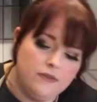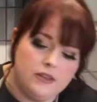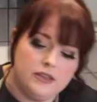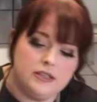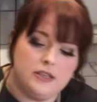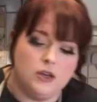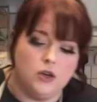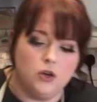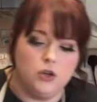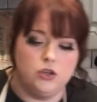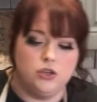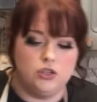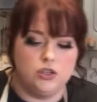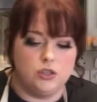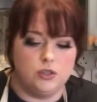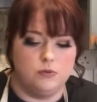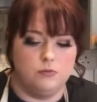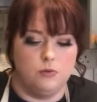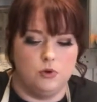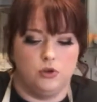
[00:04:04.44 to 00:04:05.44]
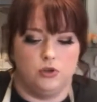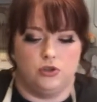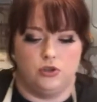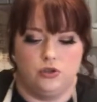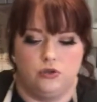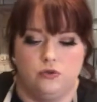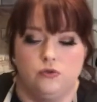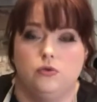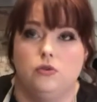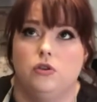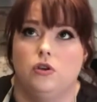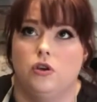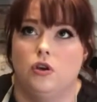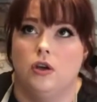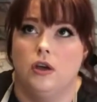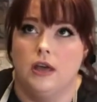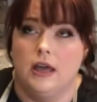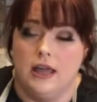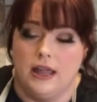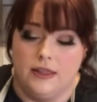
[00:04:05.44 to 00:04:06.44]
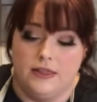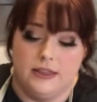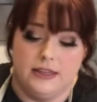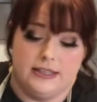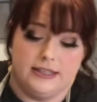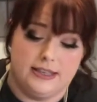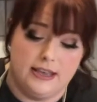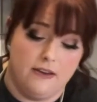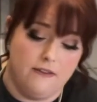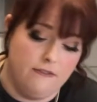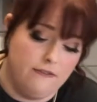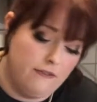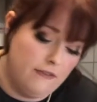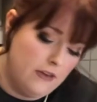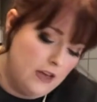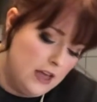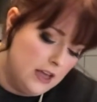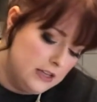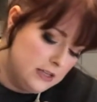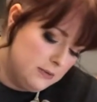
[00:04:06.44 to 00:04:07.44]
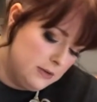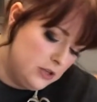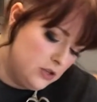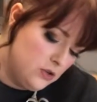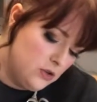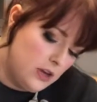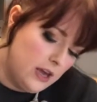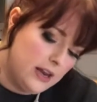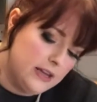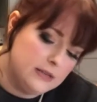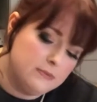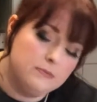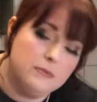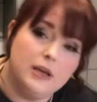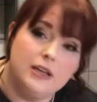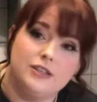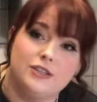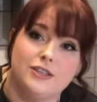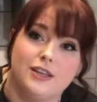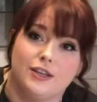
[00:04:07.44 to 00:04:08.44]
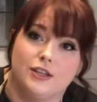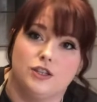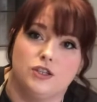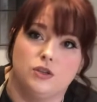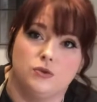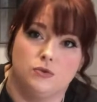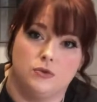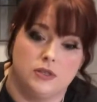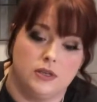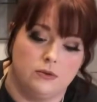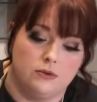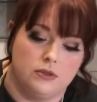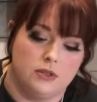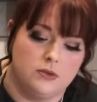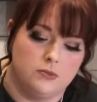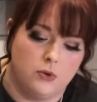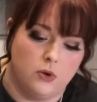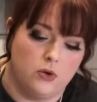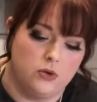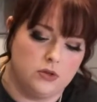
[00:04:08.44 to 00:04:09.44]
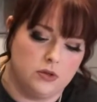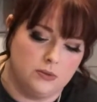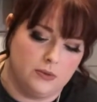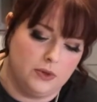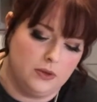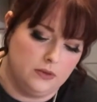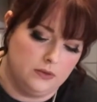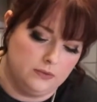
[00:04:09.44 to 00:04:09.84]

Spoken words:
this a good smush through the sieve. Make sure you get as much of that juice out as possible.